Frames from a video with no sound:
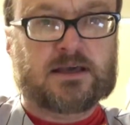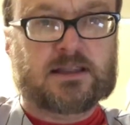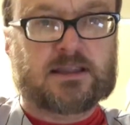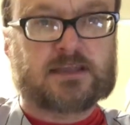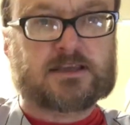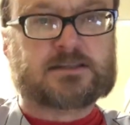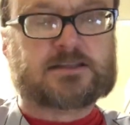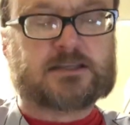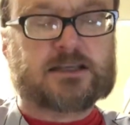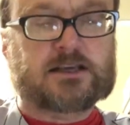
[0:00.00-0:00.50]

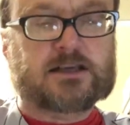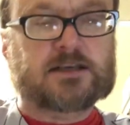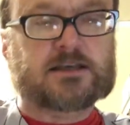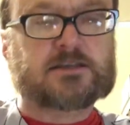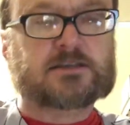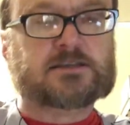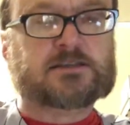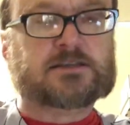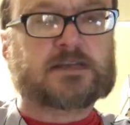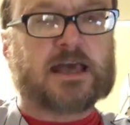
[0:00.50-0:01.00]
This
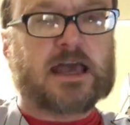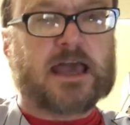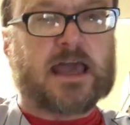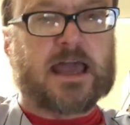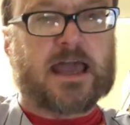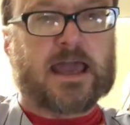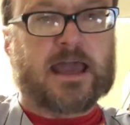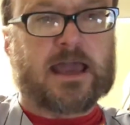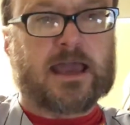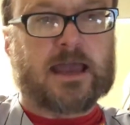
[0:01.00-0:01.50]
is
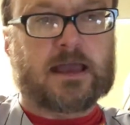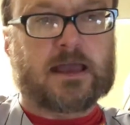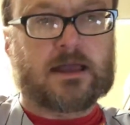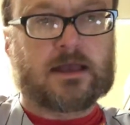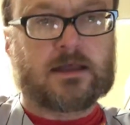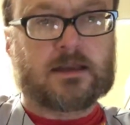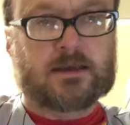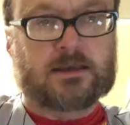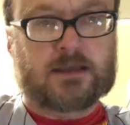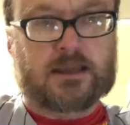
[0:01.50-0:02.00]

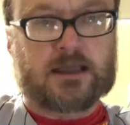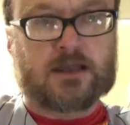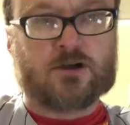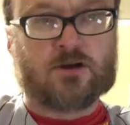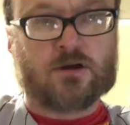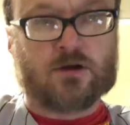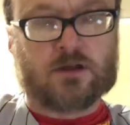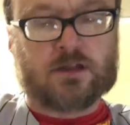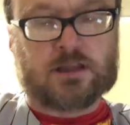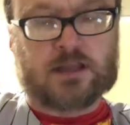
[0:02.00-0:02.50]
a
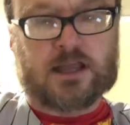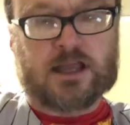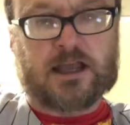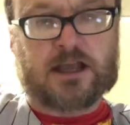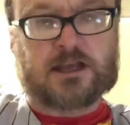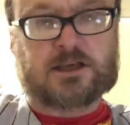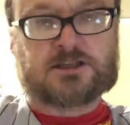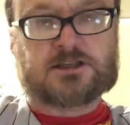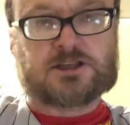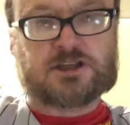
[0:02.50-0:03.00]
Negro
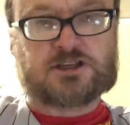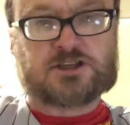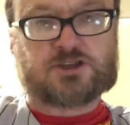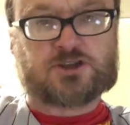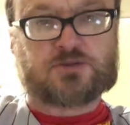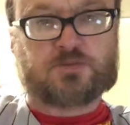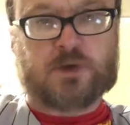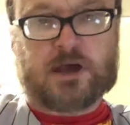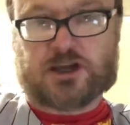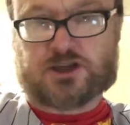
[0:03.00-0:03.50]
Leagues
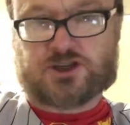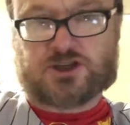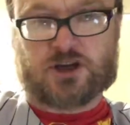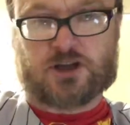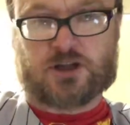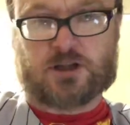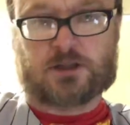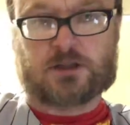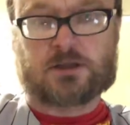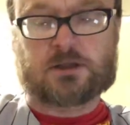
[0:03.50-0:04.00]

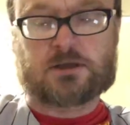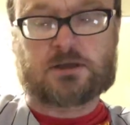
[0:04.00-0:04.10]
special.